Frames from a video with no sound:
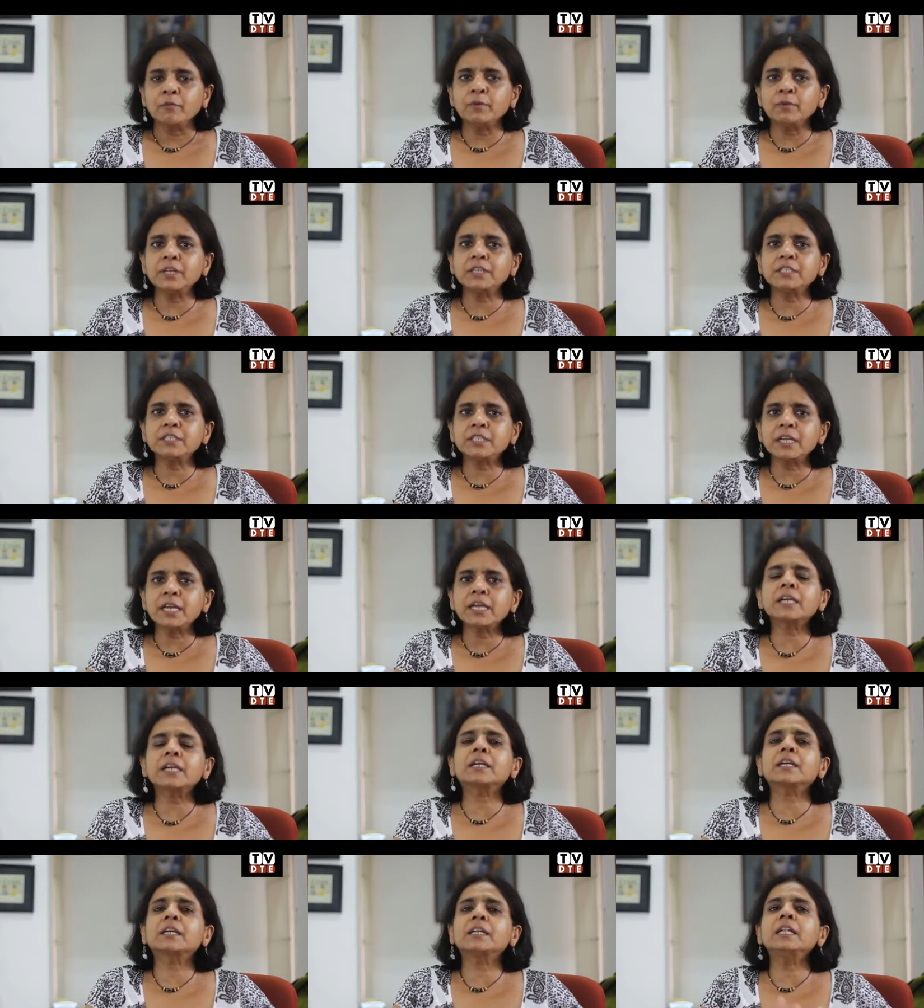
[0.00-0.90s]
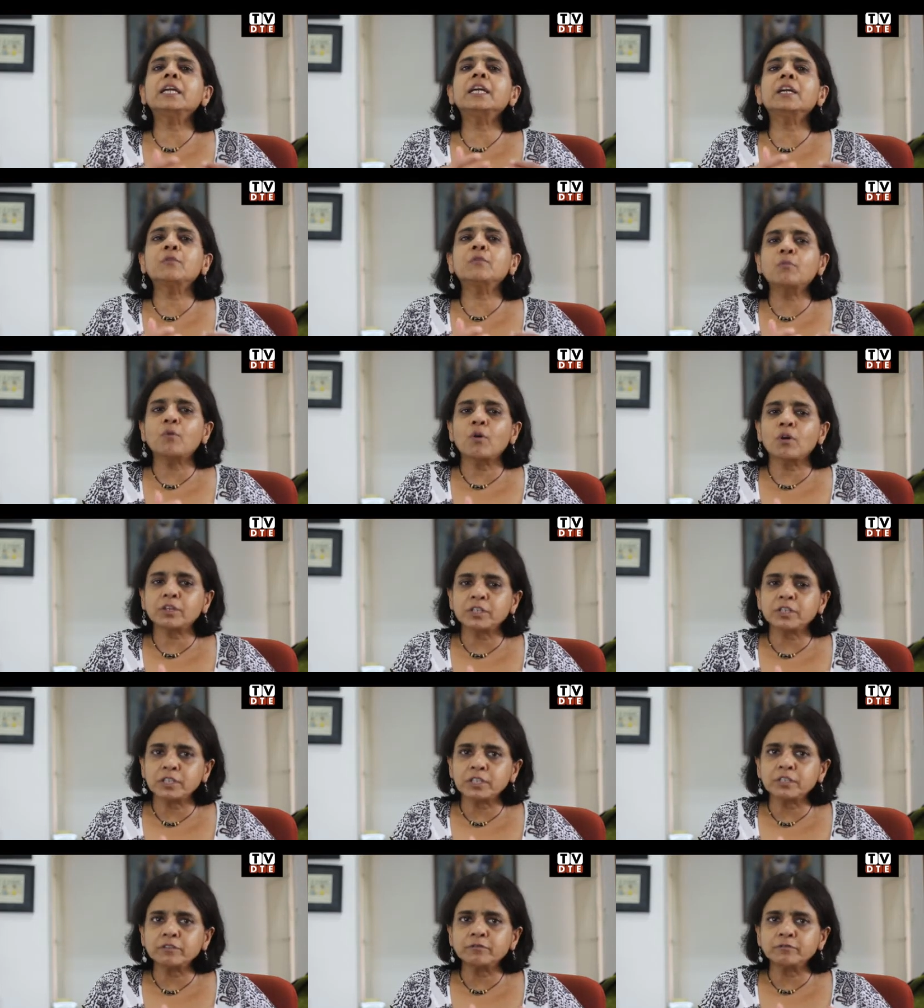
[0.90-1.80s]
we take clean
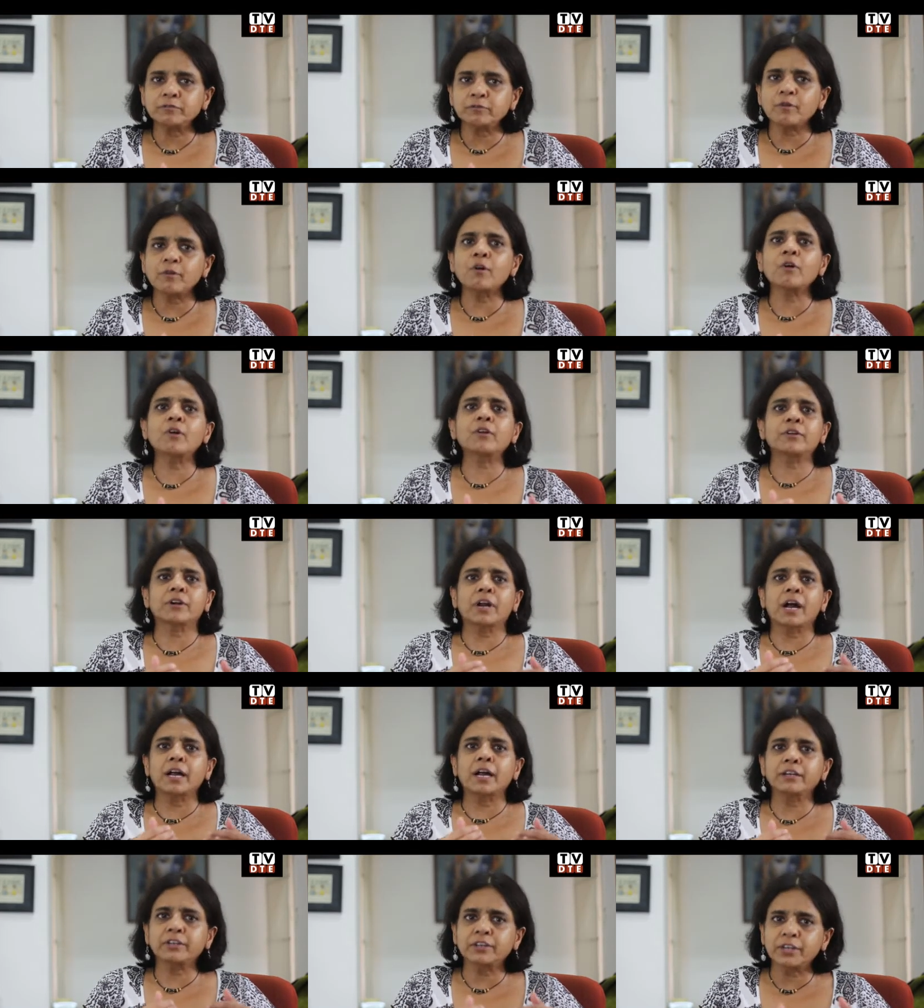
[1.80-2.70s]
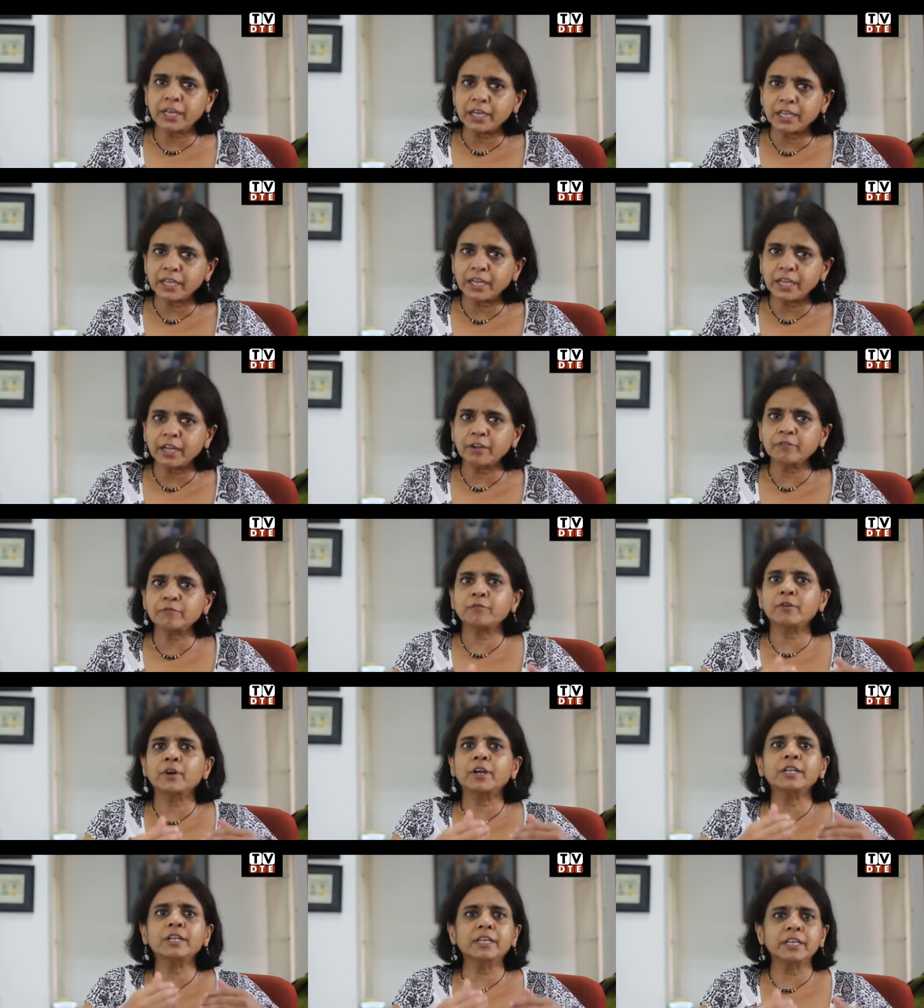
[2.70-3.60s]
water for our drinking,
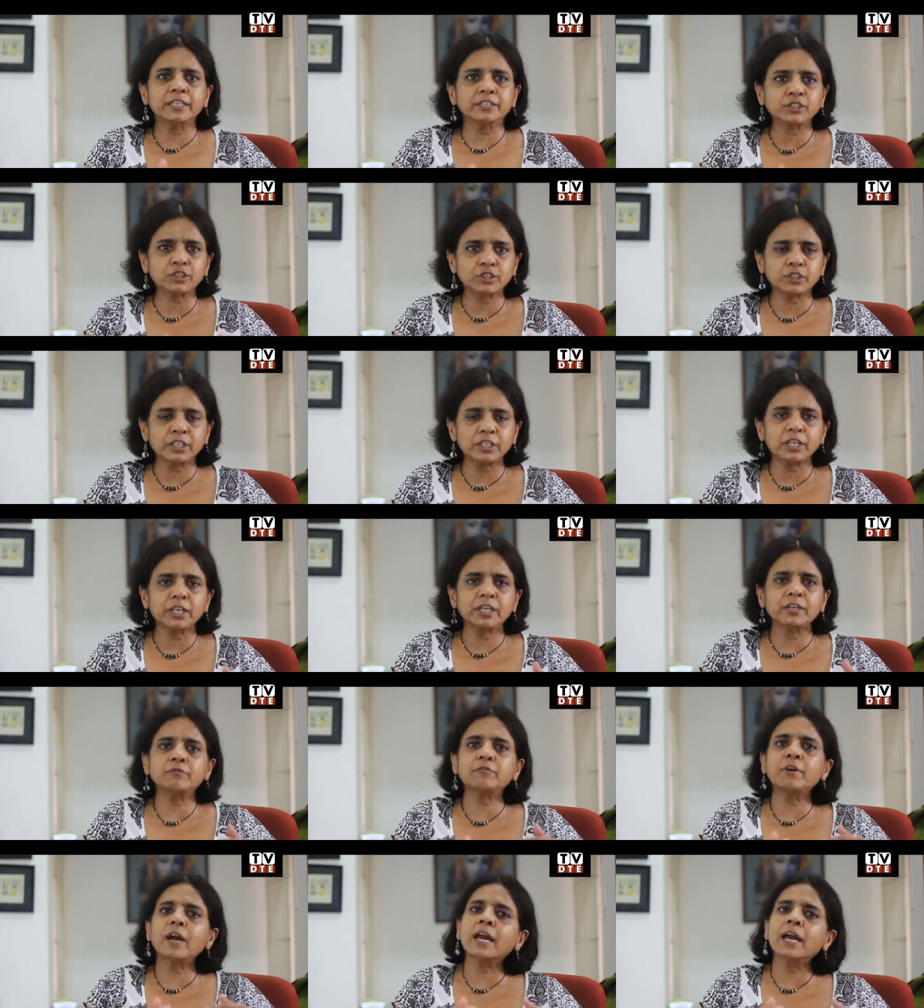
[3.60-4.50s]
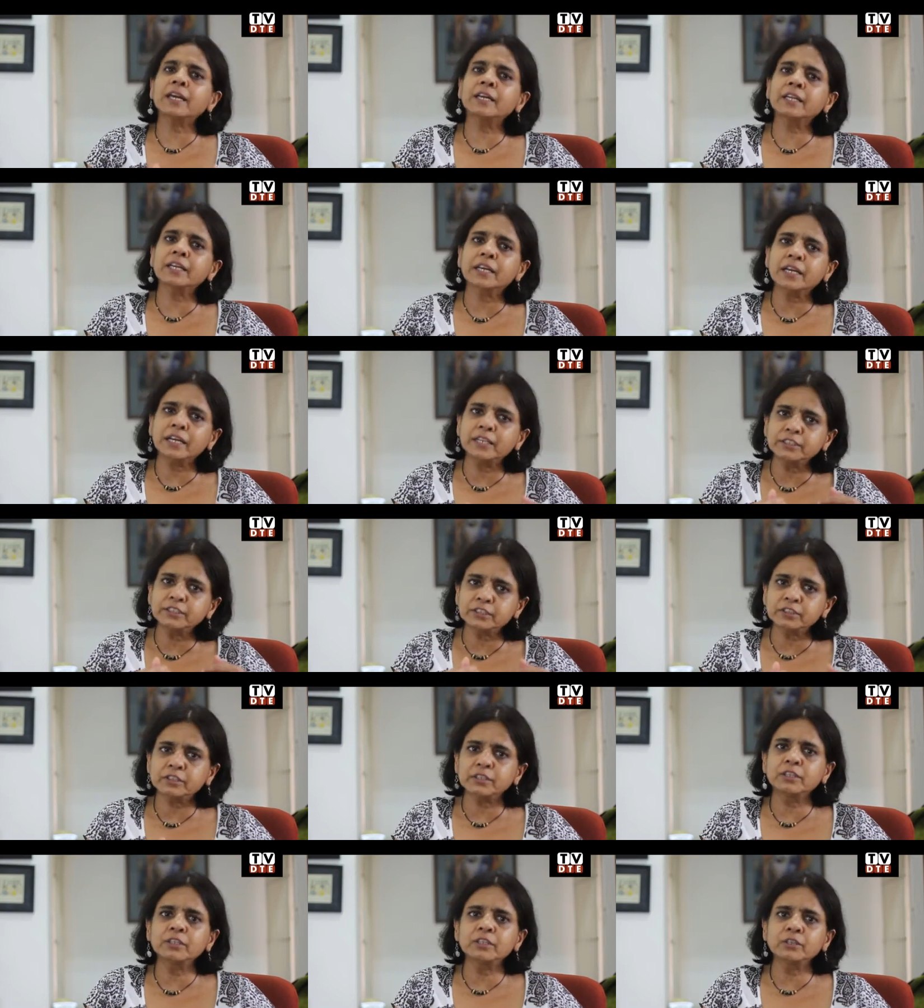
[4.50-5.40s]
for industrial and for
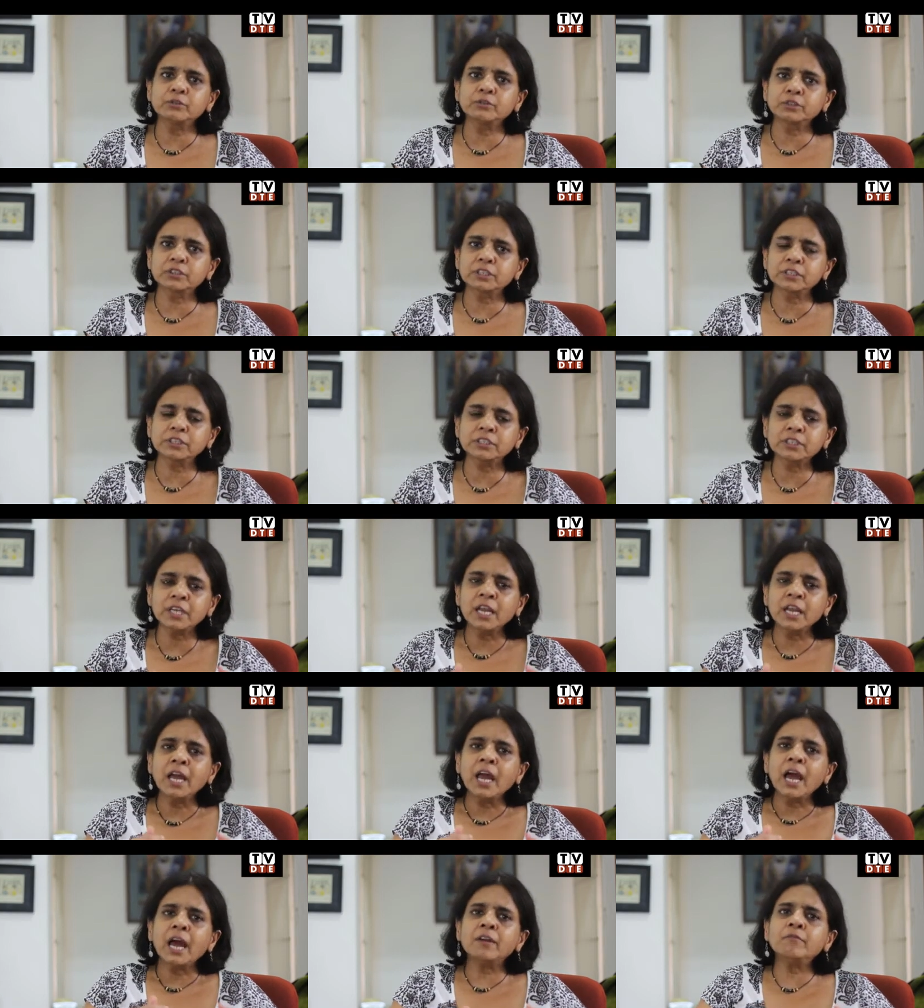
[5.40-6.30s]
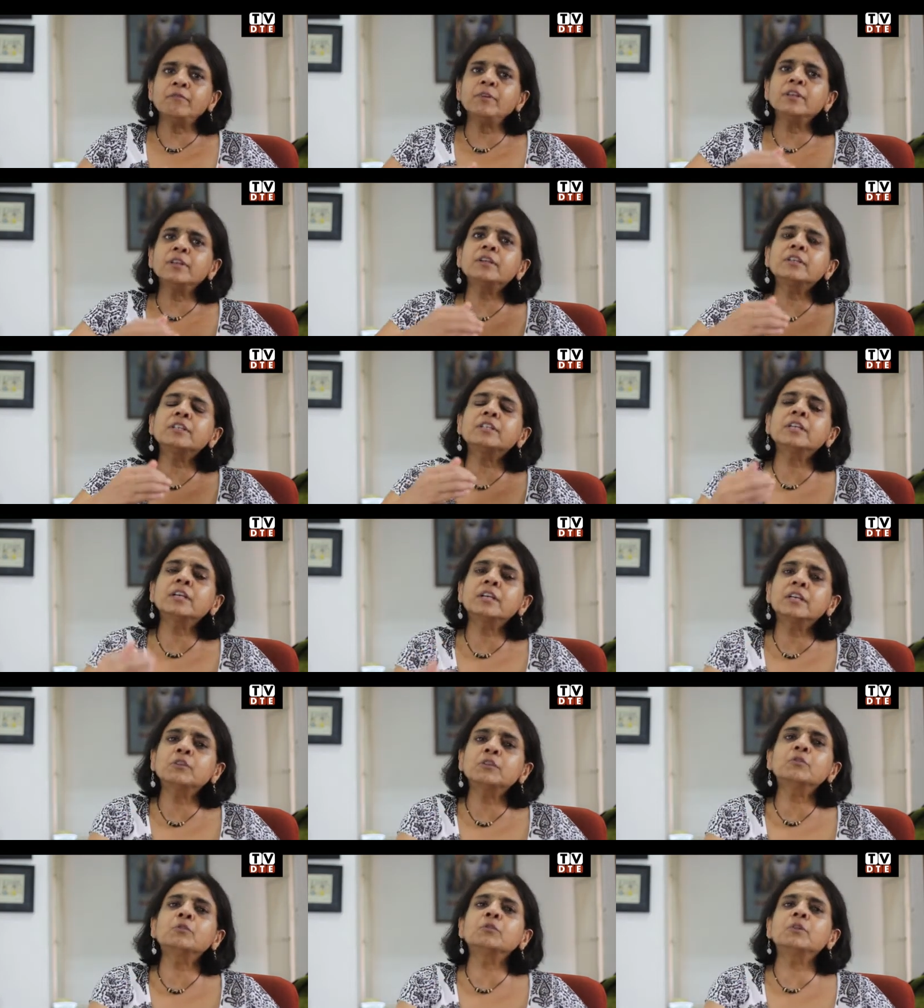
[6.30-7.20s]
agricultural uses, and we
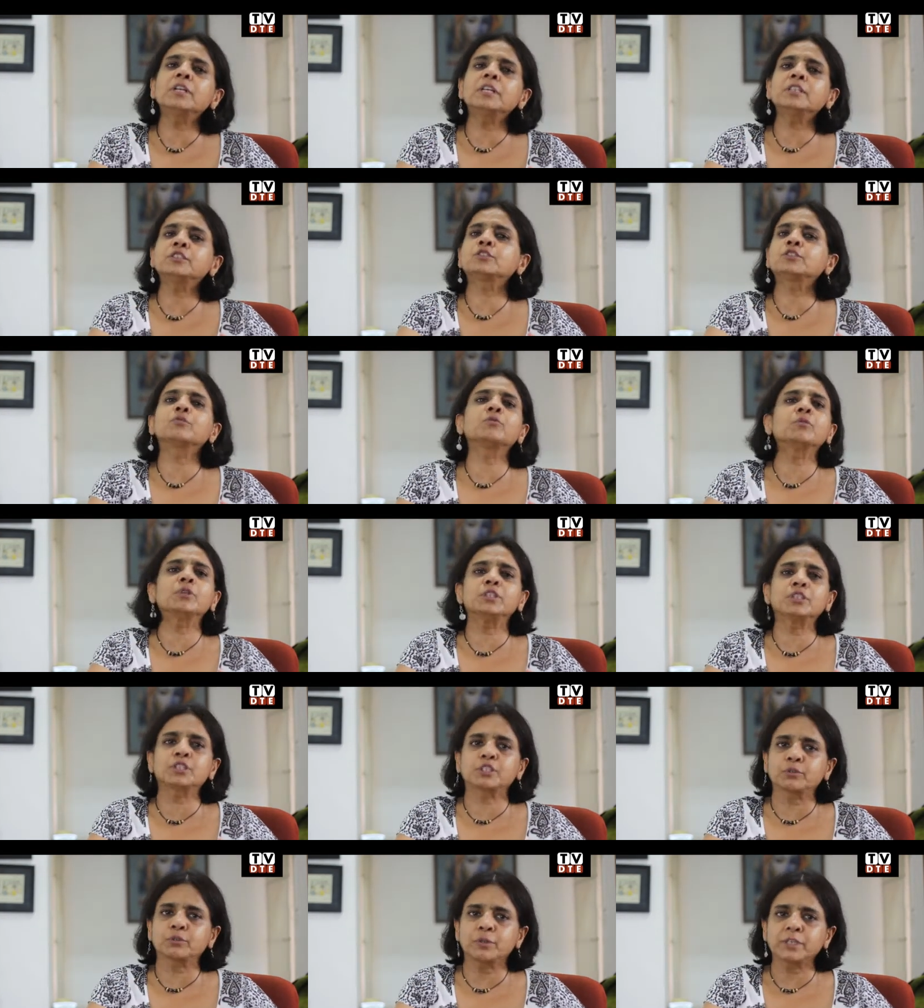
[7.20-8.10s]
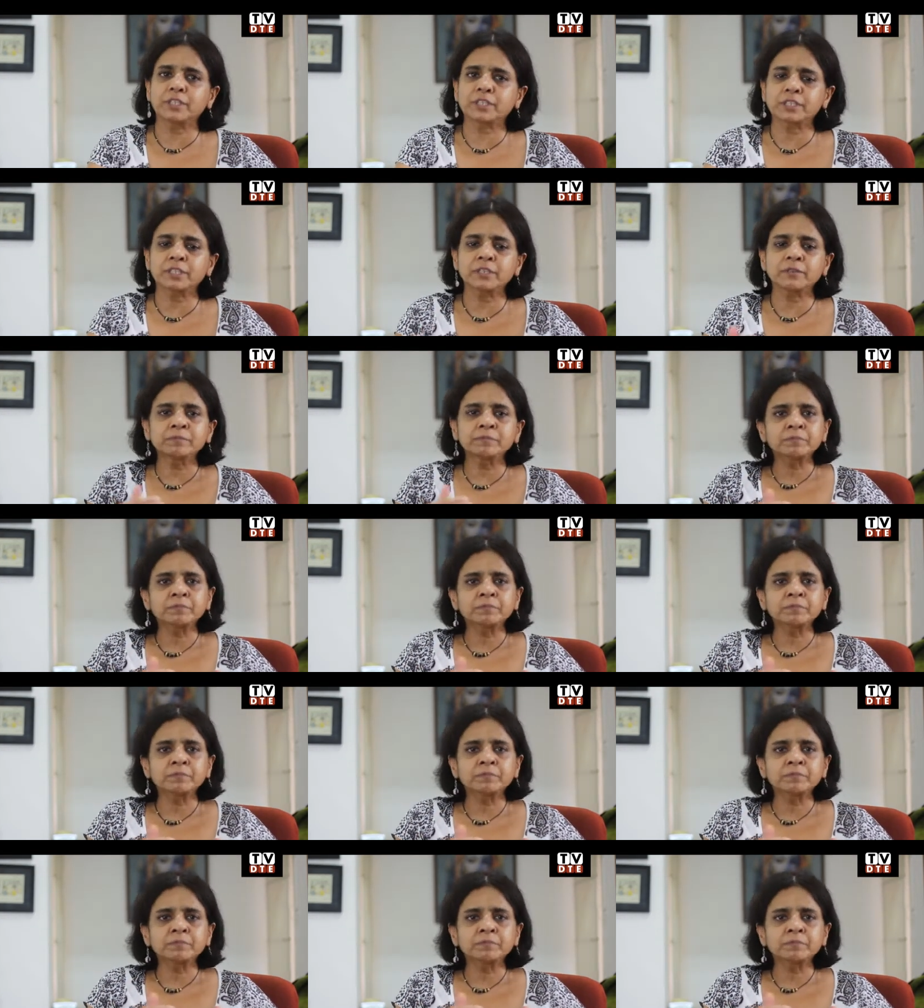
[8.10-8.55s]
return only sewage to it.